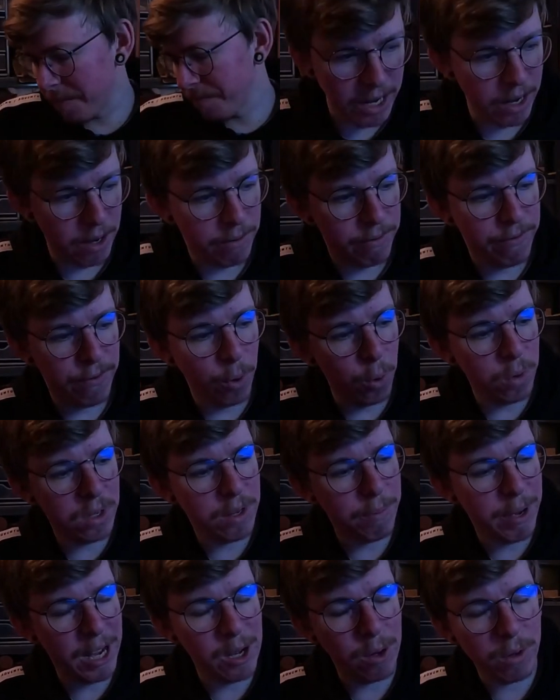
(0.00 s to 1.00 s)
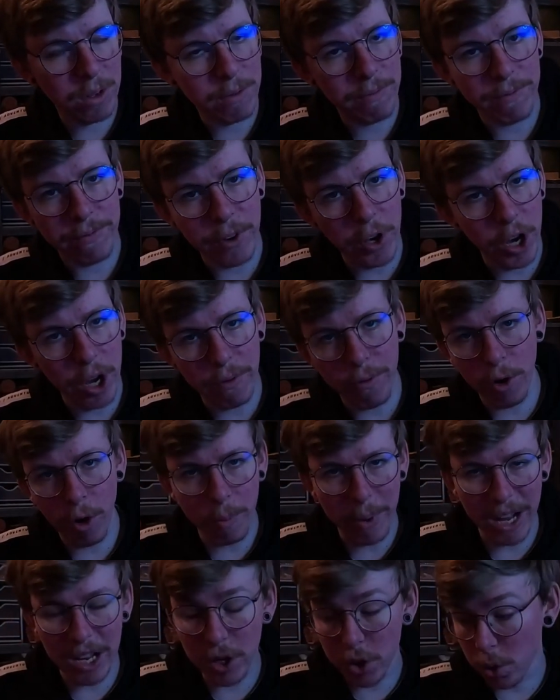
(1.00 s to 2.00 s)
Paid
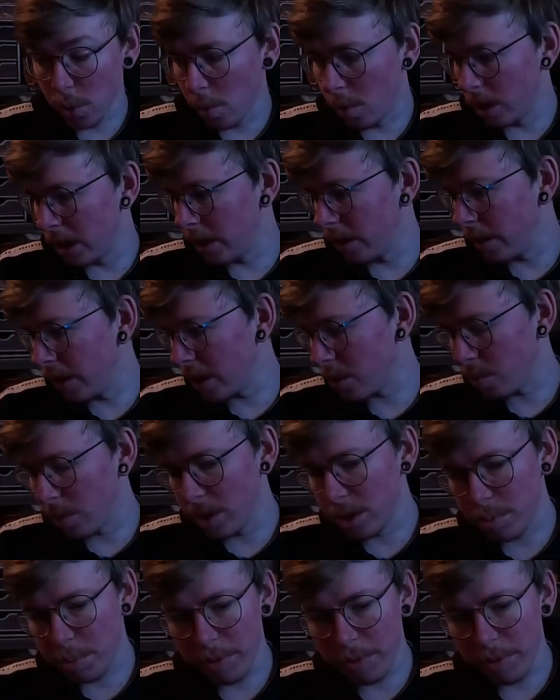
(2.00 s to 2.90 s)
£40.34 all in on this one.